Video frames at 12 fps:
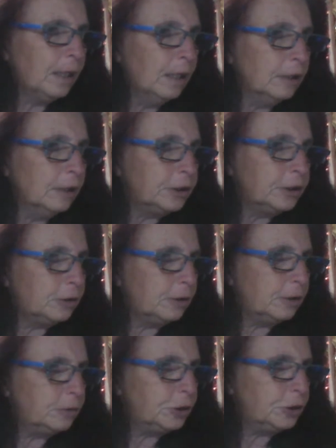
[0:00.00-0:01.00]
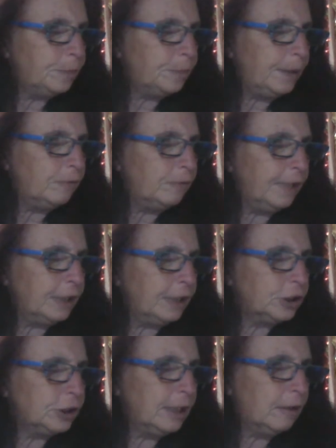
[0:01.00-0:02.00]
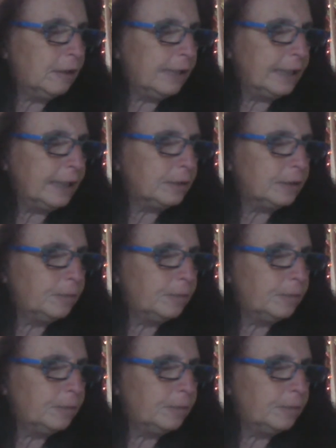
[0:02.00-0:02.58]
Soil should be rich, light,